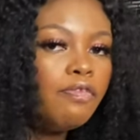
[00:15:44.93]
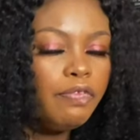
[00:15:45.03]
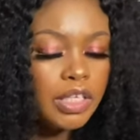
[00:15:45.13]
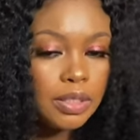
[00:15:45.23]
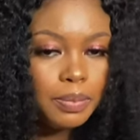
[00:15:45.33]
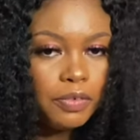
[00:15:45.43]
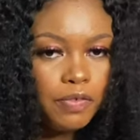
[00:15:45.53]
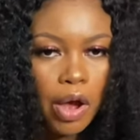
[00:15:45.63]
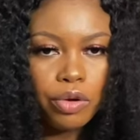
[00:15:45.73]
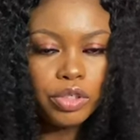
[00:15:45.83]
Fit Me
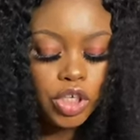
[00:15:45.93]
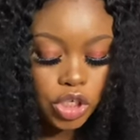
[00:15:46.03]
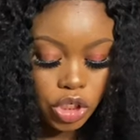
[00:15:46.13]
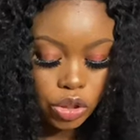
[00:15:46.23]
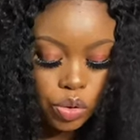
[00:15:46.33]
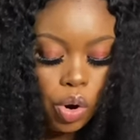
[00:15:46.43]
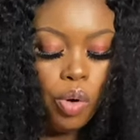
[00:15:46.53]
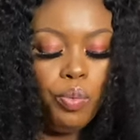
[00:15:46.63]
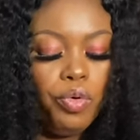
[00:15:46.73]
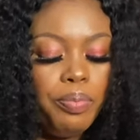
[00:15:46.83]
foundation,
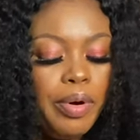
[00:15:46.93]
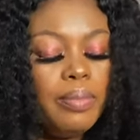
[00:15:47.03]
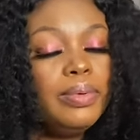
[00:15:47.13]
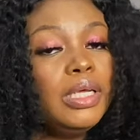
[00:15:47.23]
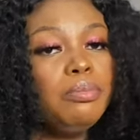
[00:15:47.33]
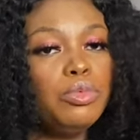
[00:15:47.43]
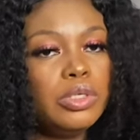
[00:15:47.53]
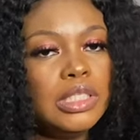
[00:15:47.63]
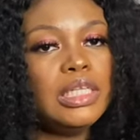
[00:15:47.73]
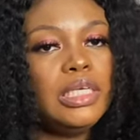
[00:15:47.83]
will probably
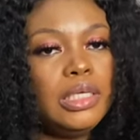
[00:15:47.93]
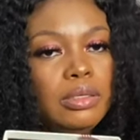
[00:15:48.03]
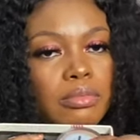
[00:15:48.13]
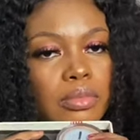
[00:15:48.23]
mostly